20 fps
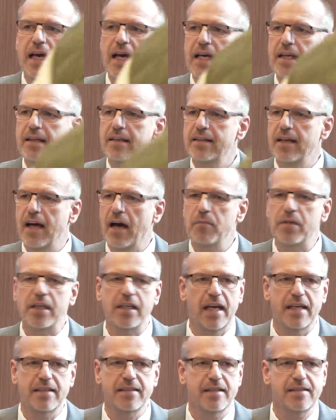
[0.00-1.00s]
And I
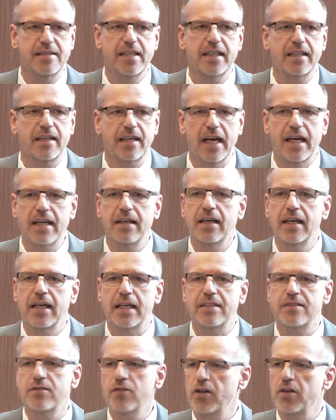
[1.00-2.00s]
mean, as I said again,
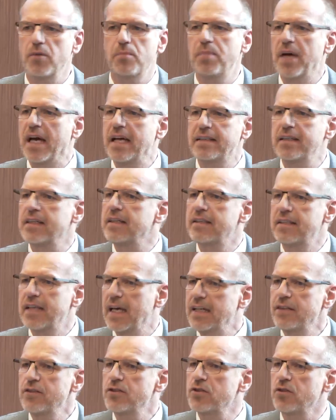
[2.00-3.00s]
it's not a bad
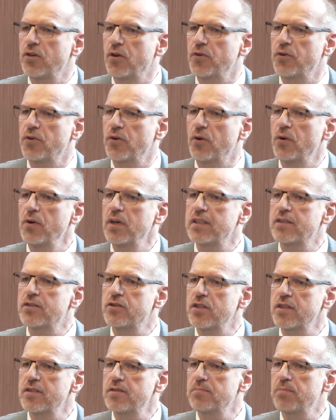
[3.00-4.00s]
intention or so.
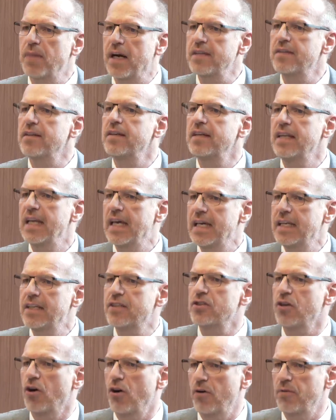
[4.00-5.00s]
It's just by the
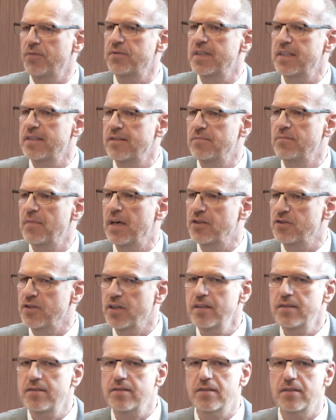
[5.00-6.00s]
nature of these
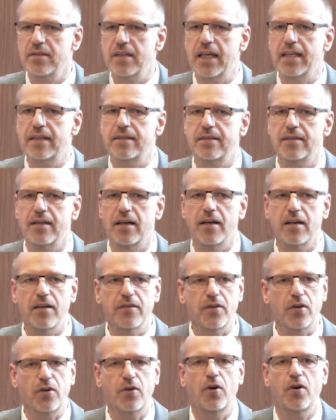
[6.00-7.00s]
measures that
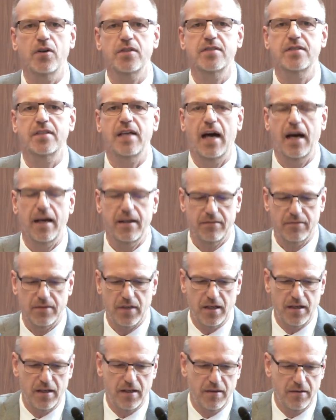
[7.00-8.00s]
the costs are
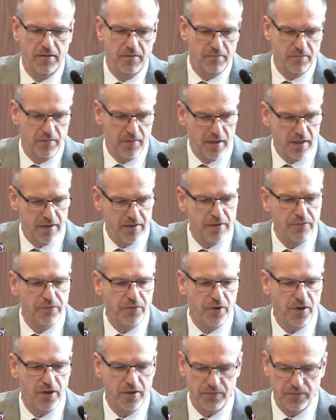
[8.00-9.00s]

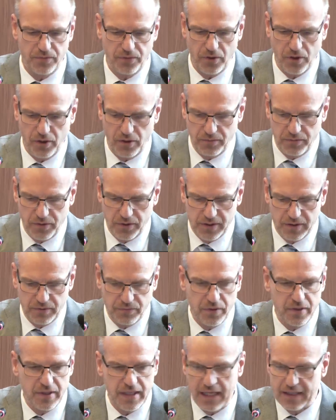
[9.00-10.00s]
different for
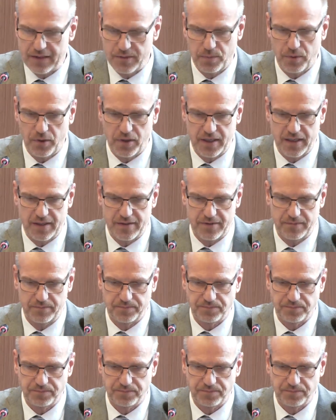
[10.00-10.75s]
different exporters.